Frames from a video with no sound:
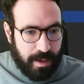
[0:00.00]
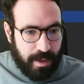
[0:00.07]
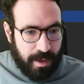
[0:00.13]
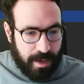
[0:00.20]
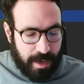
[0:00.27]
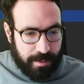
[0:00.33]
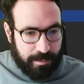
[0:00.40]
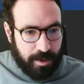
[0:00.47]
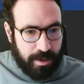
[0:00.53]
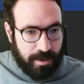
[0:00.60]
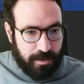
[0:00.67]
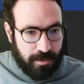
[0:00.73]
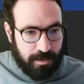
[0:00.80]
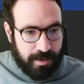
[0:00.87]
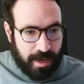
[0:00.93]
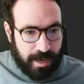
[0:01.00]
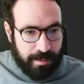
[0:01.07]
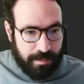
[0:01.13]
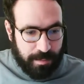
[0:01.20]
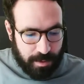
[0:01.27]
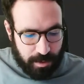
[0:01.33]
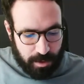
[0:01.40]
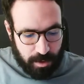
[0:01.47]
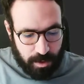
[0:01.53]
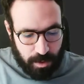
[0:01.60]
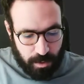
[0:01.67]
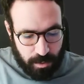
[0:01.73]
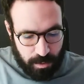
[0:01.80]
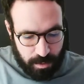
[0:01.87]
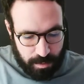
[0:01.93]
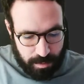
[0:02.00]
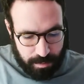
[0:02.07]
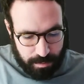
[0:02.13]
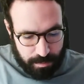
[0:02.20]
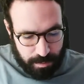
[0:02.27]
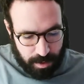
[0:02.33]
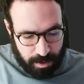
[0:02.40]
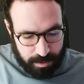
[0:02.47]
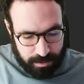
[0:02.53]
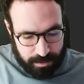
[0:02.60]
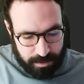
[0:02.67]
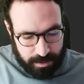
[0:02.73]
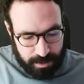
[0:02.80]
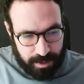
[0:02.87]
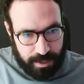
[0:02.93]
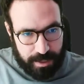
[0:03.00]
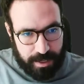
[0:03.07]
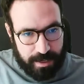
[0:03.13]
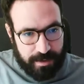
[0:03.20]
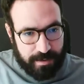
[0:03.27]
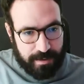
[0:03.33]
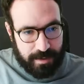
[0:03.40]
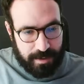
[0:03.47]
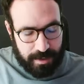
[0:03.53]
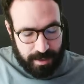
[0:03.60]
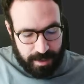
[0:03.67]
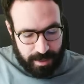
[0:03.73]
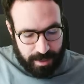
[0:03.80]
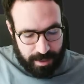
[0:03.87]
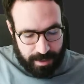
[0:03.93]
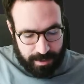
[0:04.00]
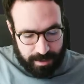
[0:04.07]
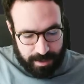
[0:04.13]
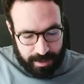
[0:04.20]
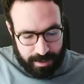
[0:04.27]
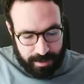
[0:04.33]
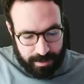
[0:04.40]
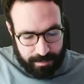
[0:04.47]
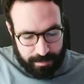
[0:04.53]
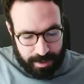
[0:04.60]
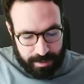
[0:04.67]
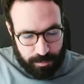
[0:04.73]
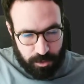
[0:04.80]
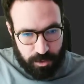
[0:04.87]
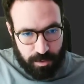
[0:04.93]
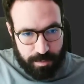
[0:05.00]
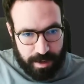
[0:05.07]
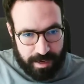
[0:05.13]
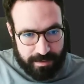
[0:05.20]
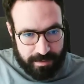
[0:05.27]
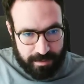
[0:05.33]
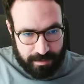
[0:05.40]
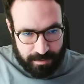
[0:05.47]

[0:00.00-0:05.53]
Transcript: I'm going to type go mod init, and then my module path.